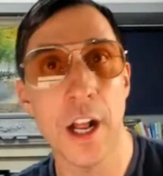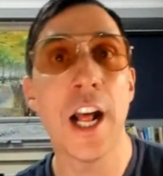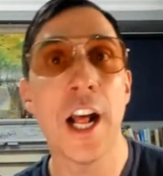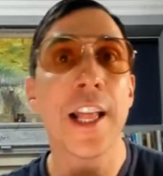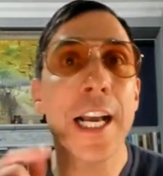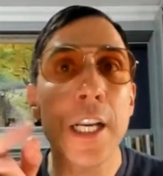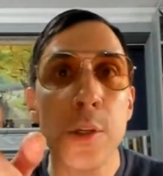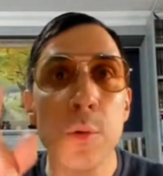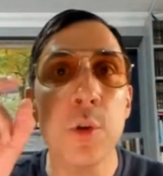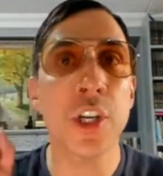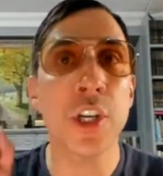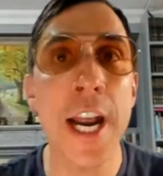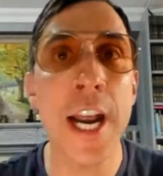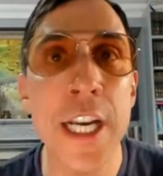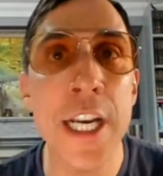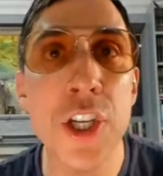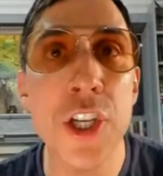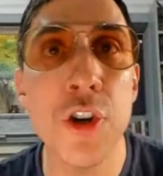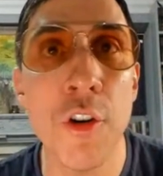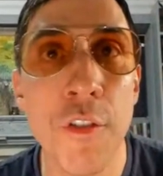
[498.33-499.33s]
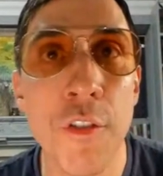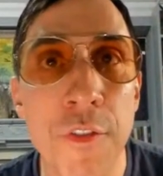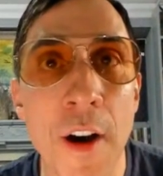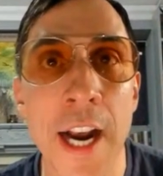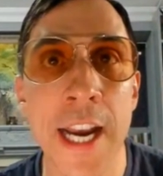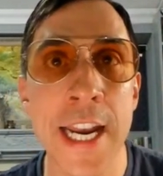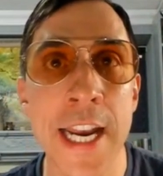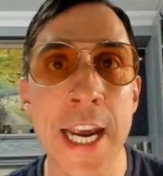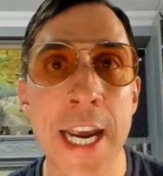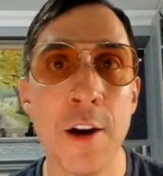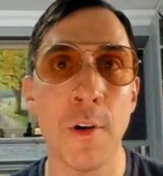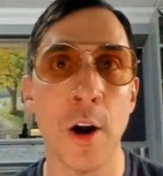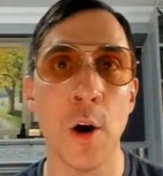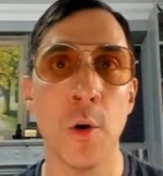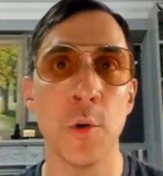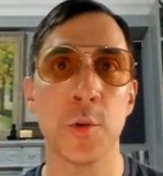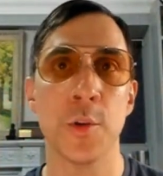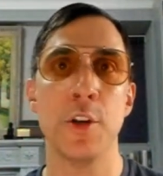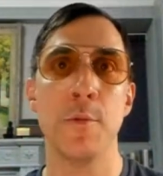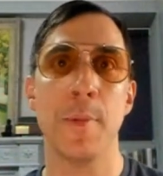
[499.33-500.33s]
That's what's going into your fucking ear
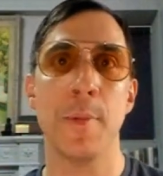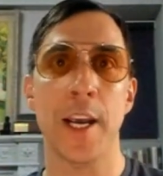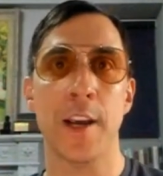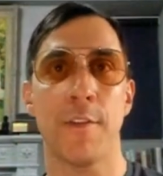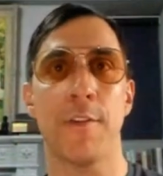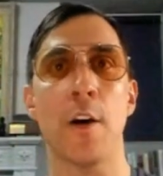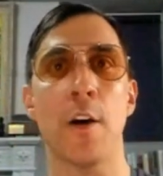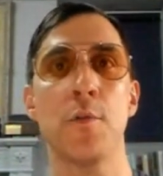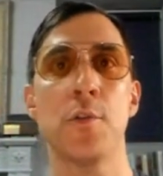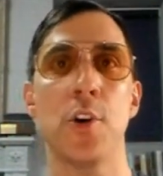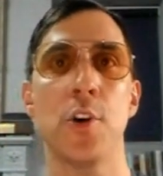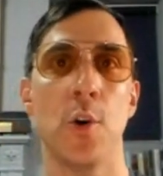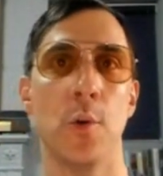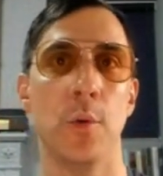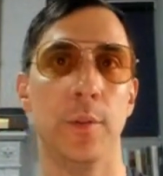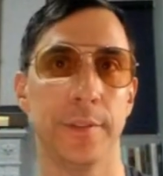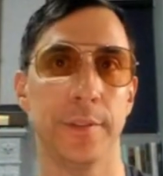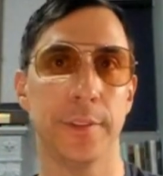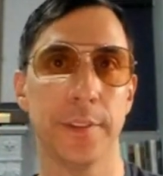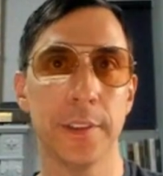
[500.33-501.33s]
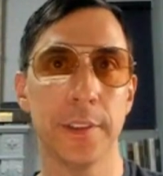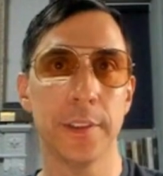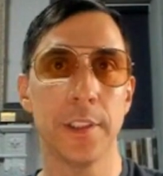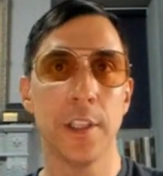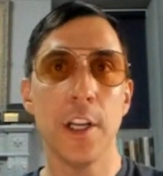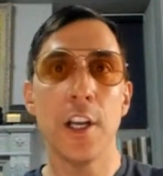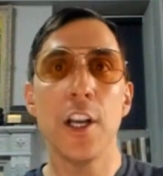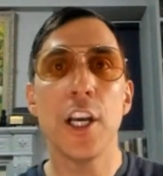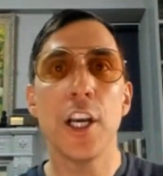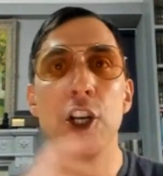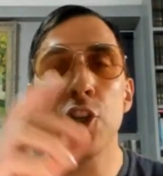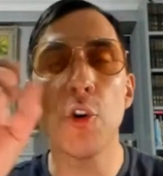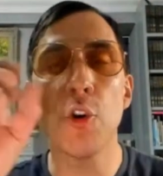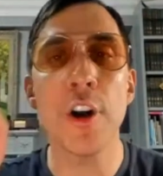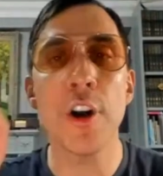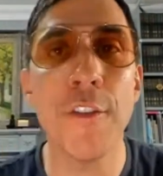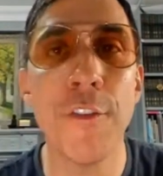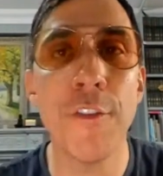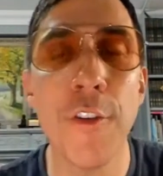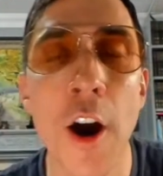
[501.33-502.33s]
holes when you make a phone call. Enjoy
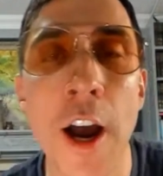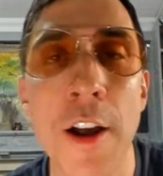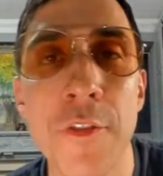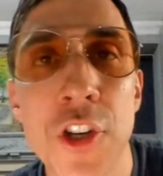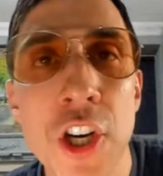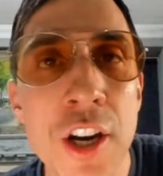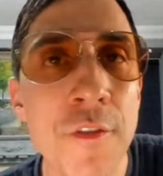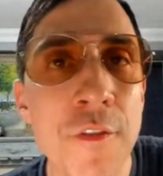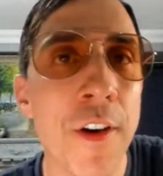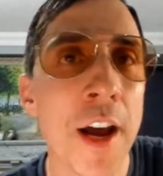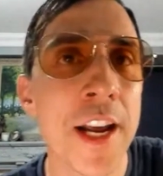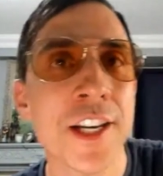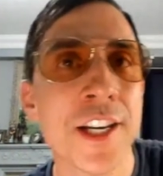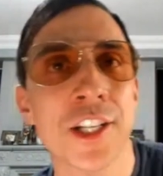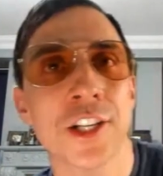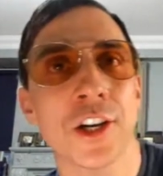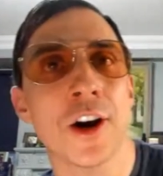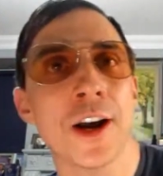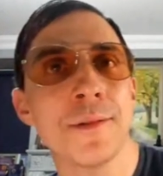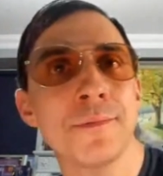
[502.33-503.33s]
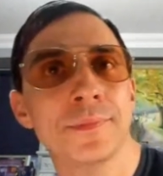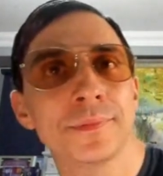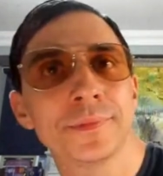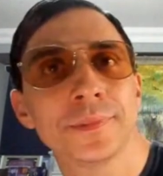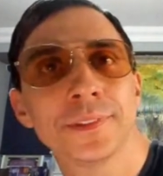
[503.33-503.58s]
your 5G FaceTime.